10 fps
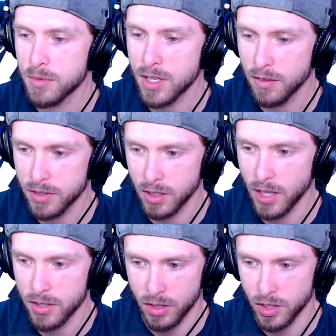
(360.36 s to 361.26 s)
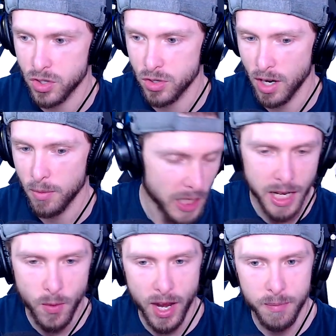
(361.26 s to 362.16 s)
himself to, as Glitchtrap. Then
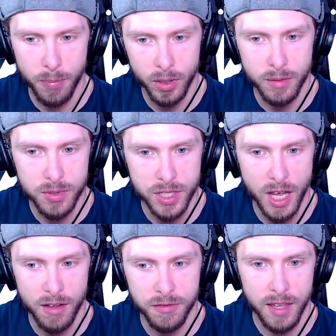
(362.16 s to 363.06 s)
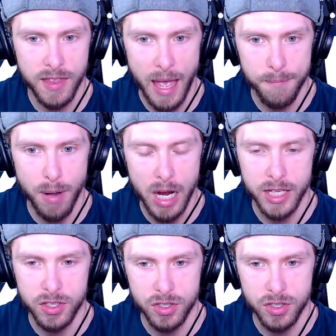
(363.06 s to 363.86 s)
he went and put himself in that Bonnie